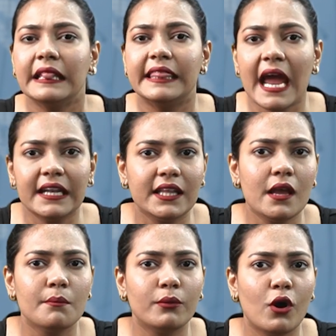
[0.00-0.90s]
that the
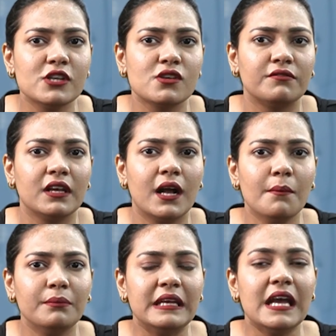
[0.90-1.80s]
employees of the
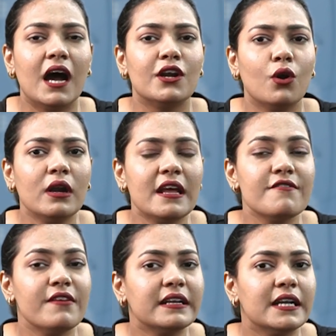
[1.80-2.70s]
company are not
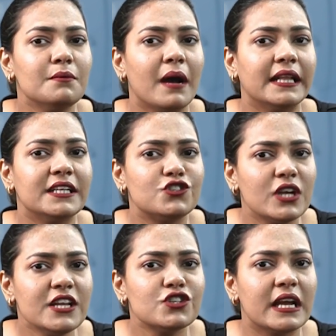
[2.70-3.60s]
affected by the
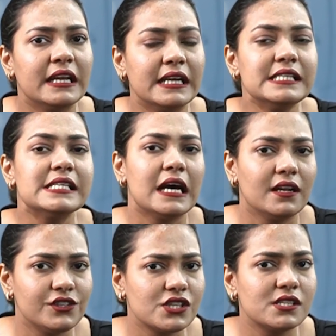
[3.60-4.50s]
change in its
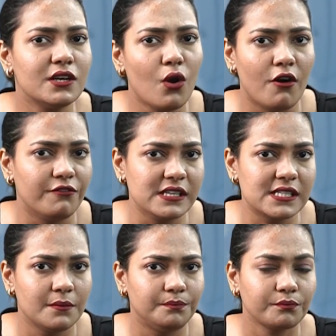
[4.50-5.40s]
registered office.
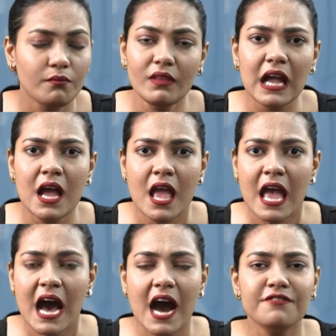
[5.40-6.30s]

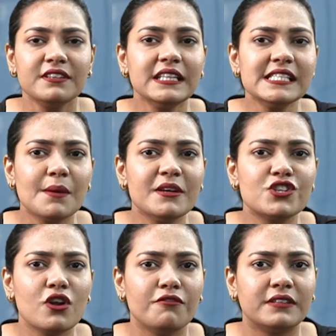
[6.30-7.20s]
After the
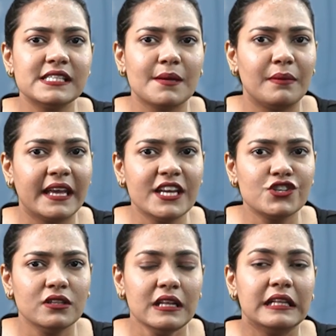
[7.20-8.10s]
submission of this
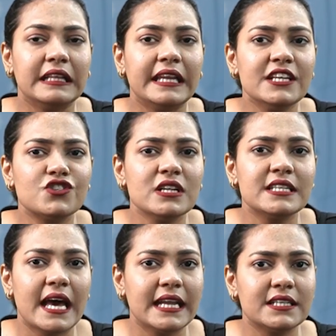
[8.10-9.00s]
application, the regional
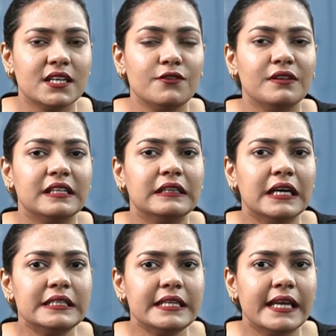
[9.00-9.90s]
director within
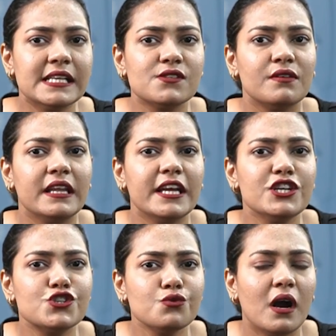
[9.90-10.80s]
30 days will
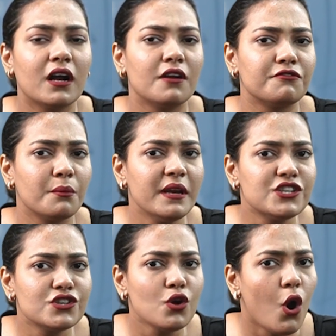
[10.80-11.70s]
issue a
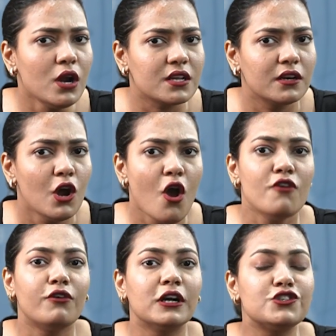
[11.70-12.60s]
confirmation order
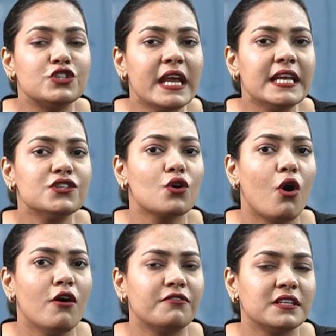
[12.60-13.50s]
for change
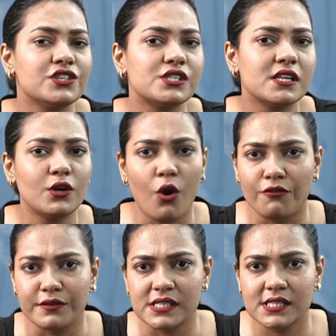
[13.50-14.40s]
of registered
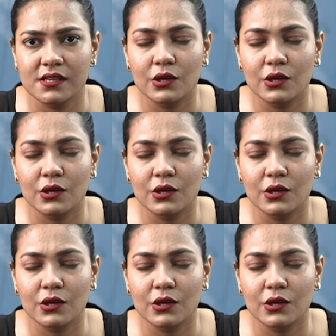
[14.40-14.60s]
office.